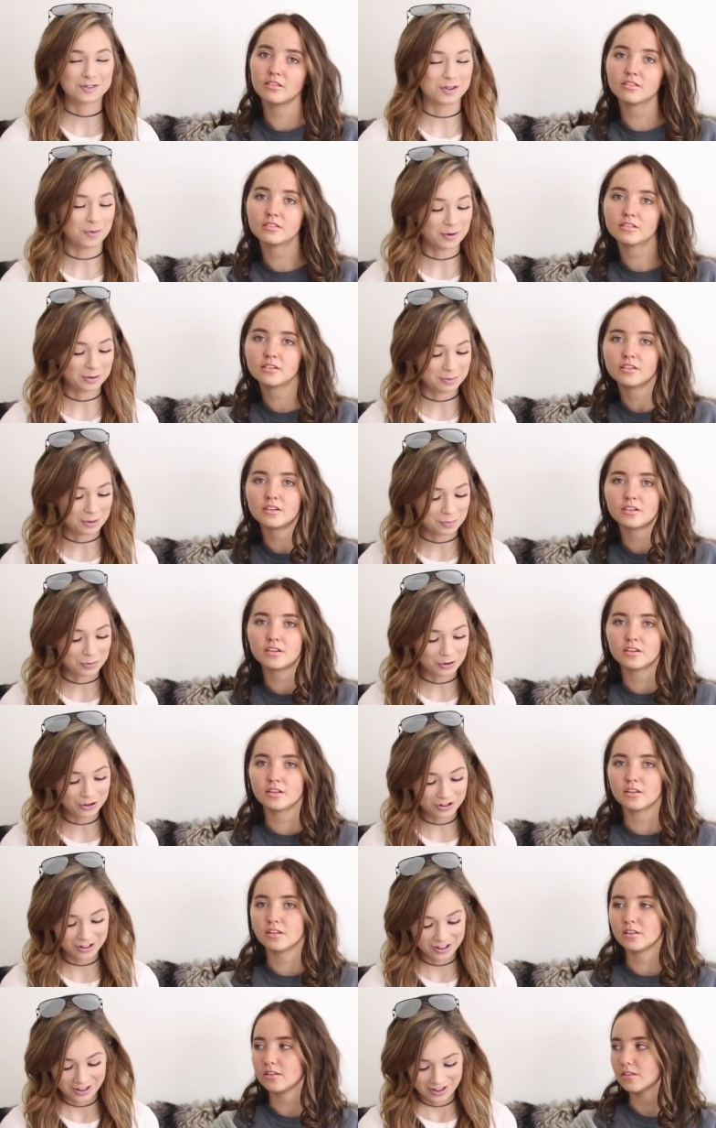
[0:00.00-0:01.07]
Speaker 1: so many
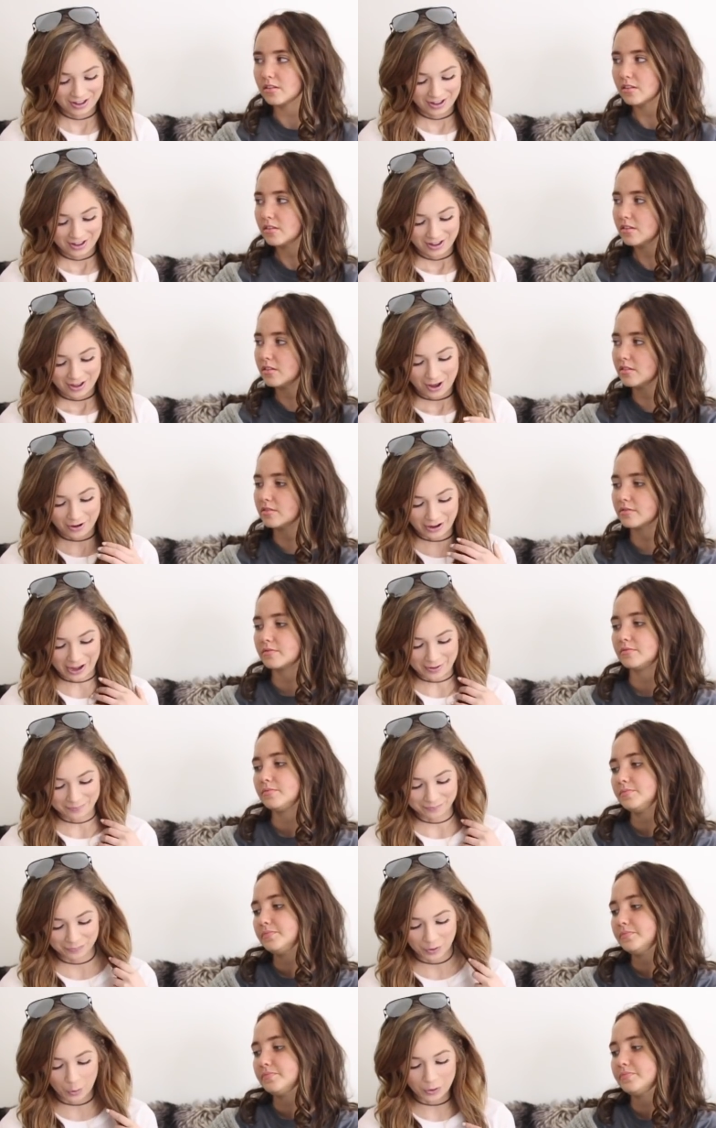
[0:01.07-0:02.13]
people. Okay,
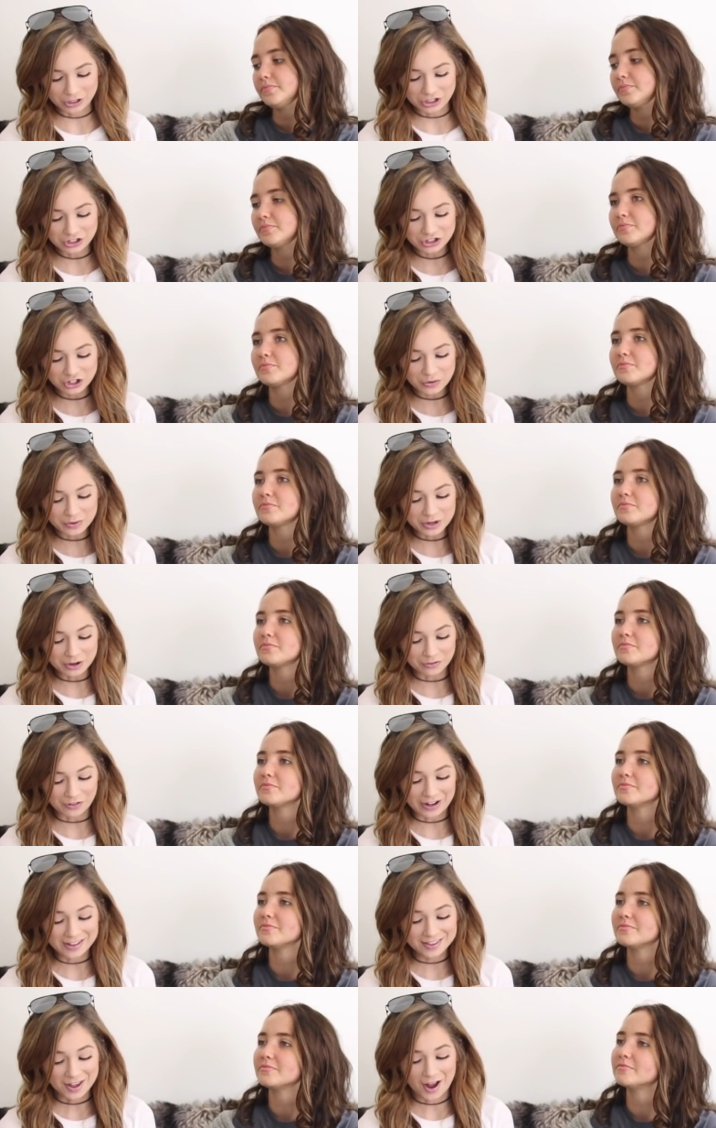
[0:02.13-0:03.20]
what do you do when your
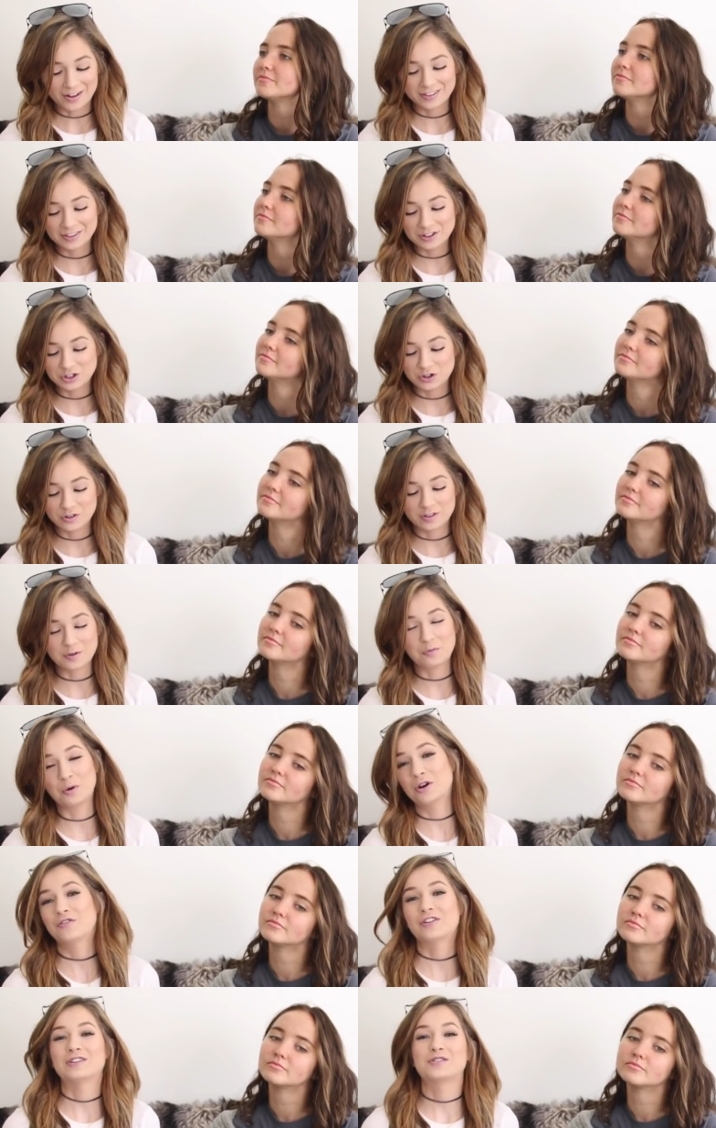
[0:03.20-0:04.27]
friends constantly choose their
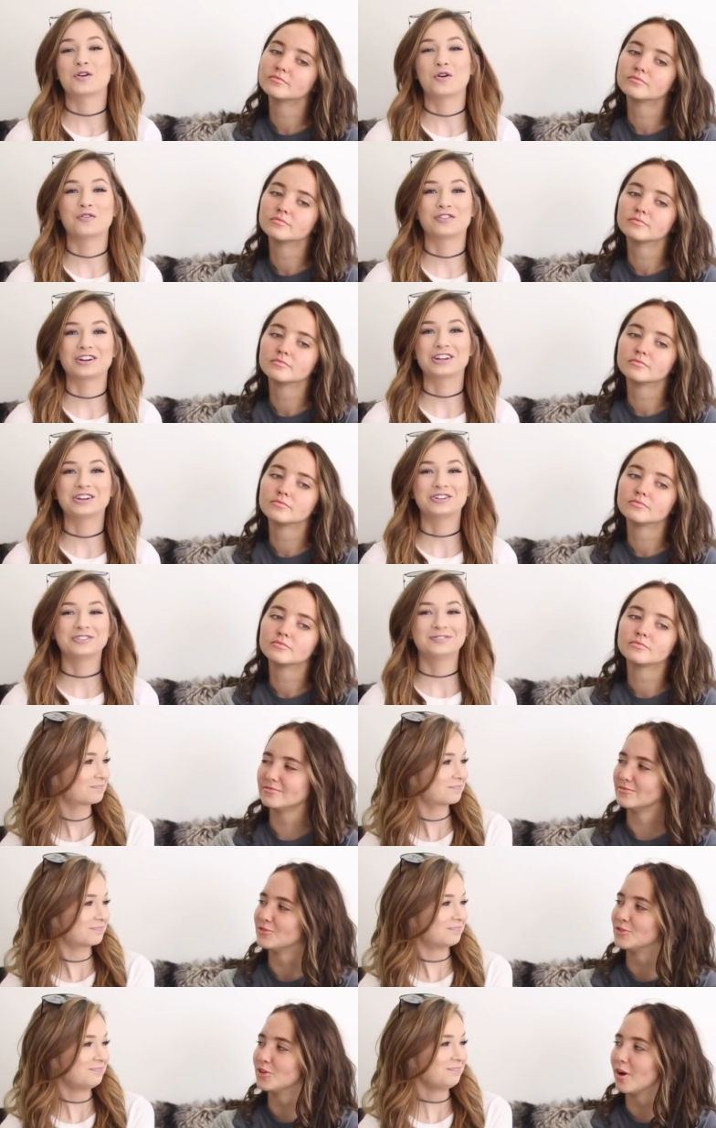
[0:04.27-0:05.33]
boyfriends over you?
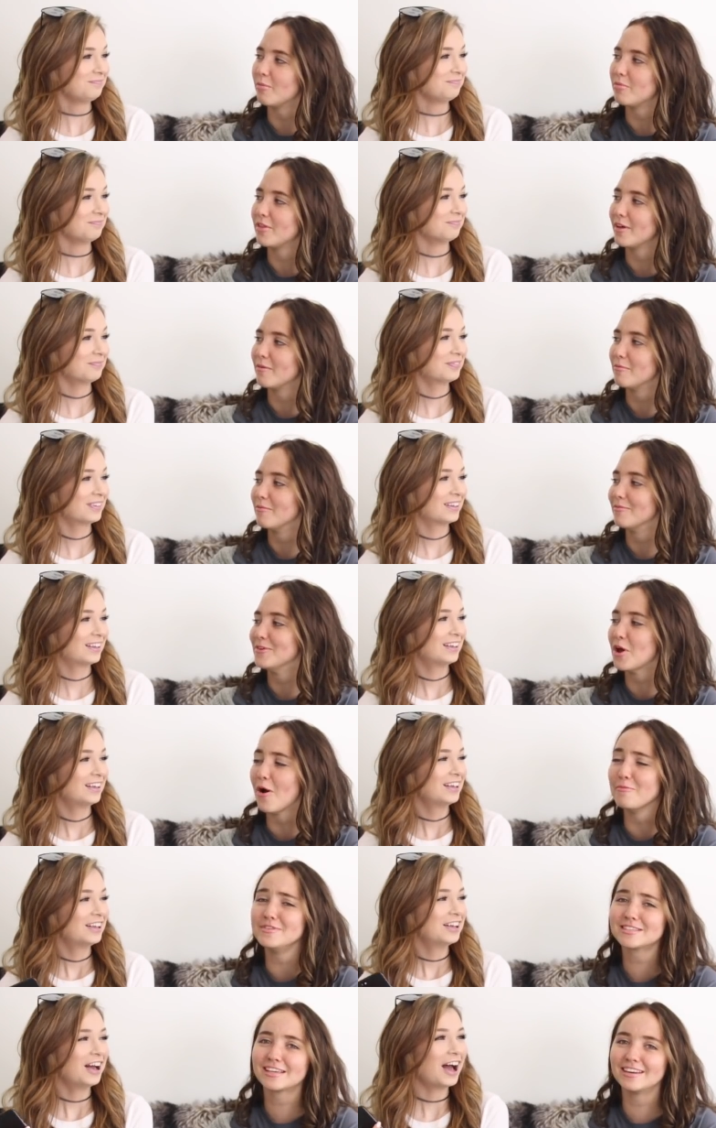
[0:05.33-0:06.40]
Drop them.
Speaker 2: No, I'm
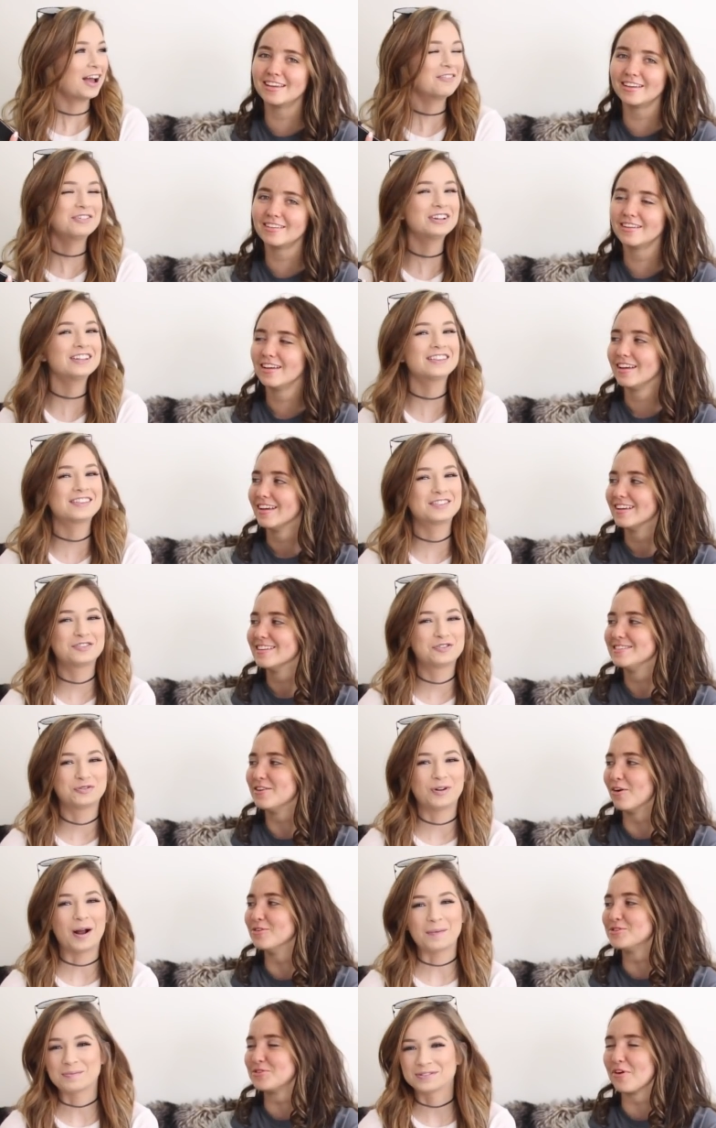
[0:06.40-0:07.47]
just kidding. I wouldn't.
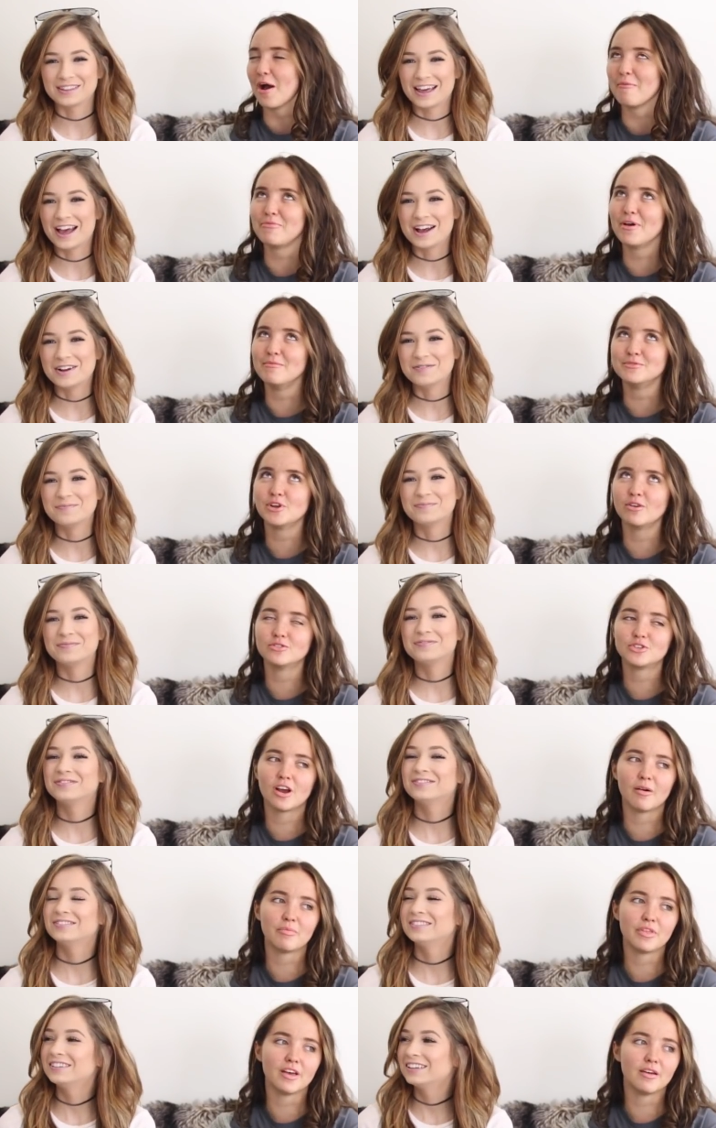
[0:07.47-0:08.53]
don't drop them. them. Don't
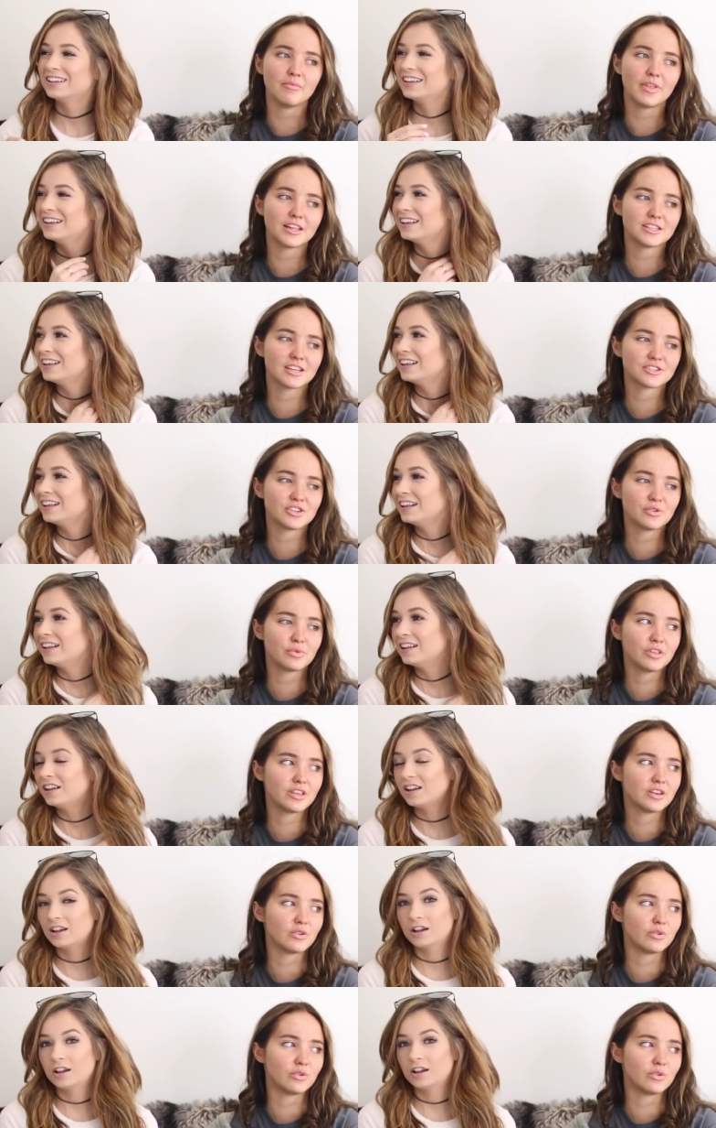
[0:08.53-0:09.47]
drop them. That's actually really